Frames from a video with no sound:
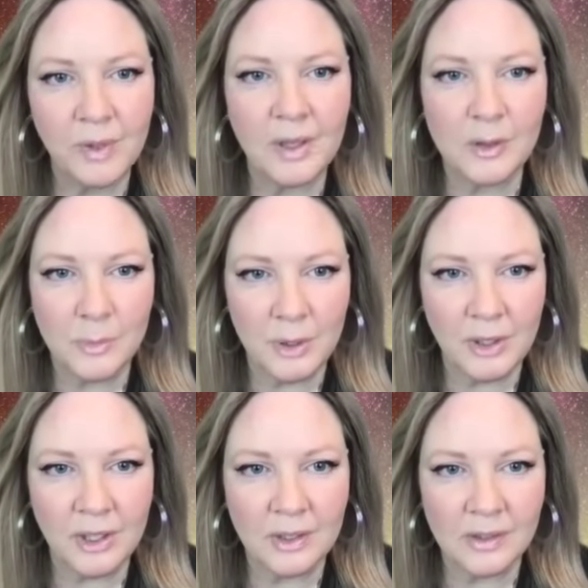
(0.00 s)

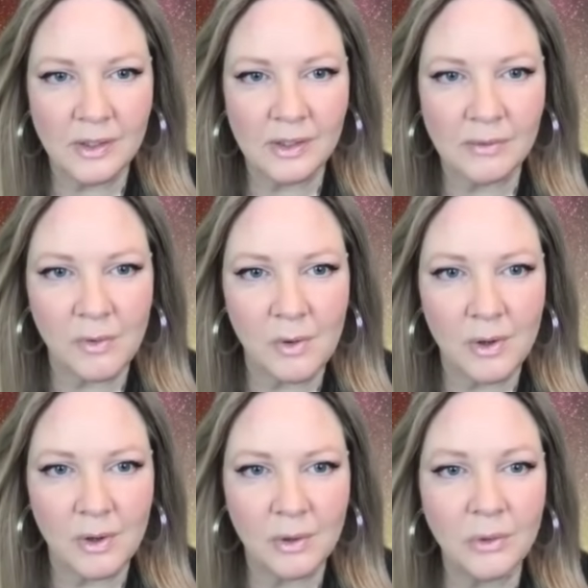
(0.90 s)
experiences
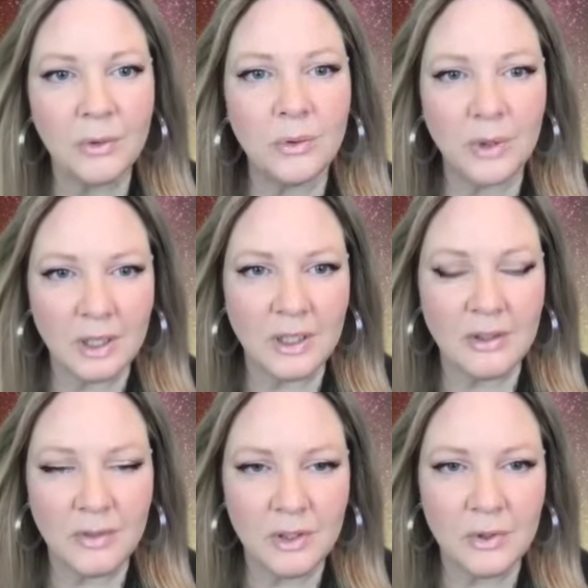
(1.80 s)
for who an
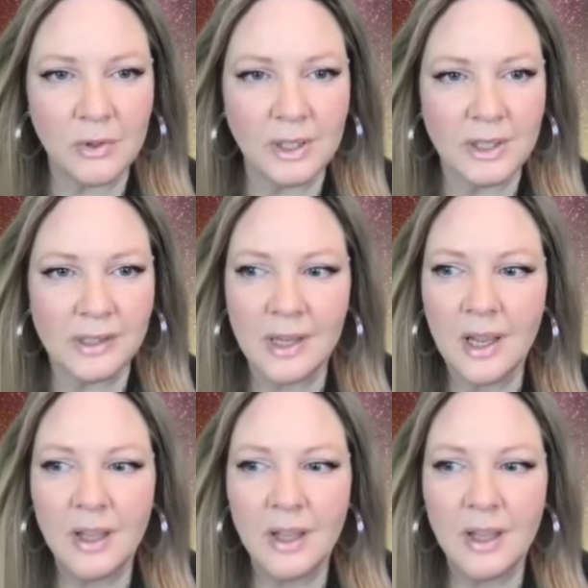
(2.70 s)
individual is.